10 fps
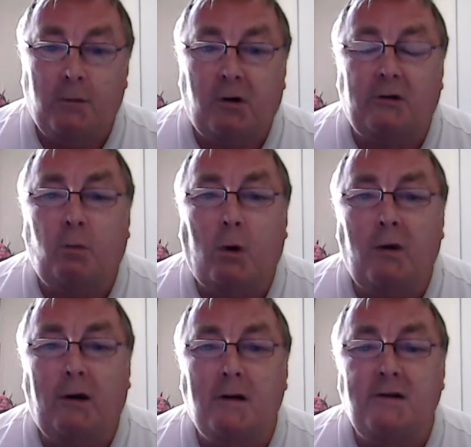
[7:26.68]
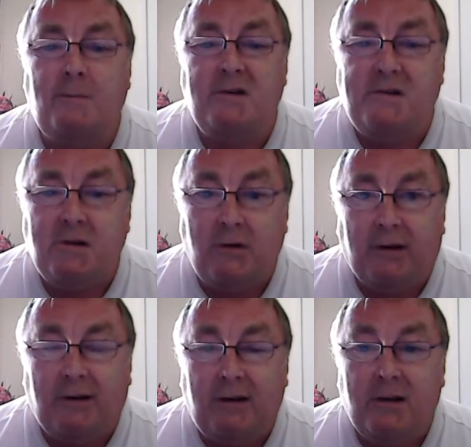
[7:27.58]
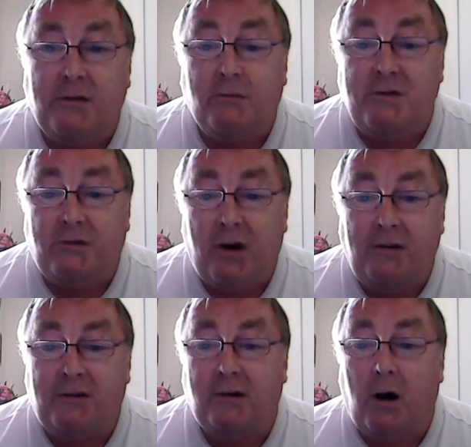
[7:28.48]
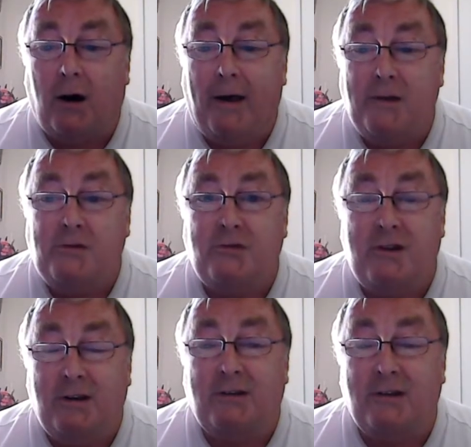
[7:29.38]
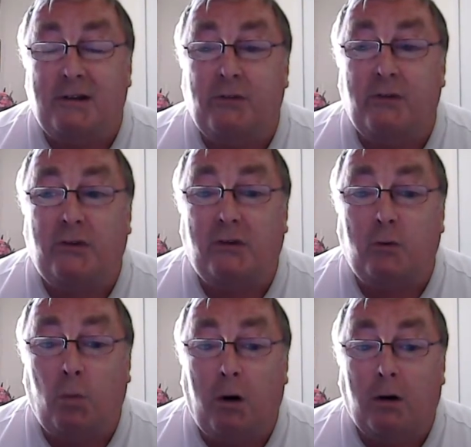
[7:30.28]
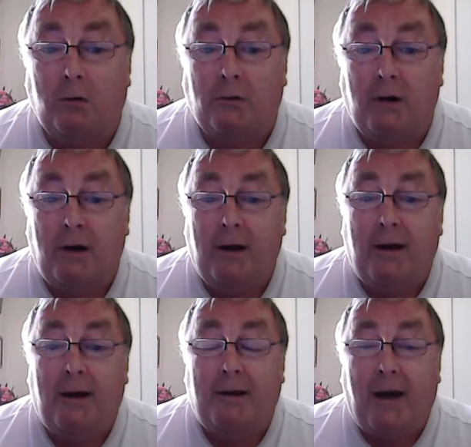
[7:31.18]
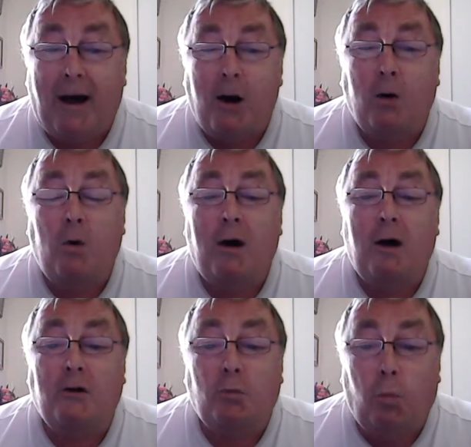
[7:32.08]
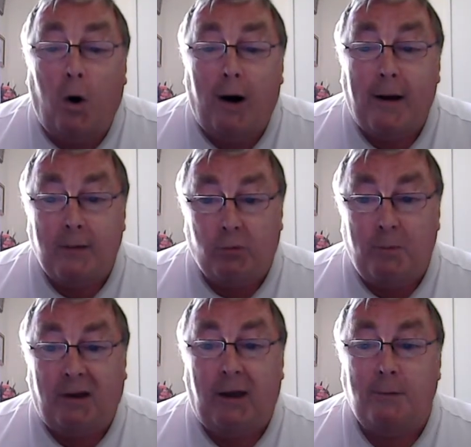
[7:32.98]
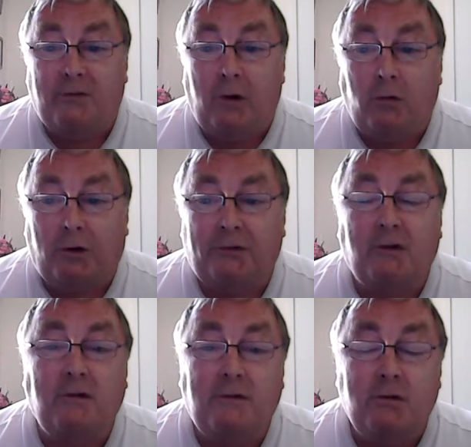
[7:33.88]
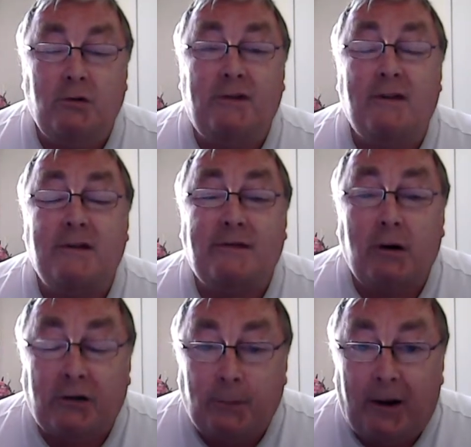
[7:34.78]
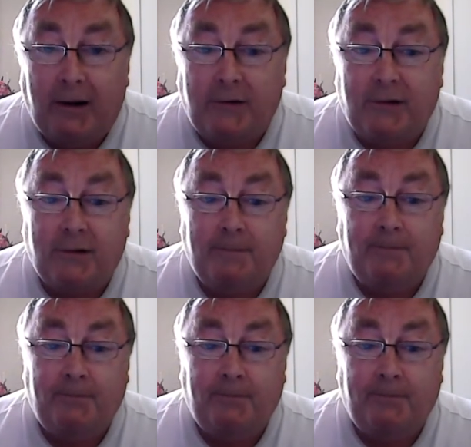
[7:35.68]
Because what we're going to be doing is retracing our entry into this physical world and how and why we became so lost and confused in the first place.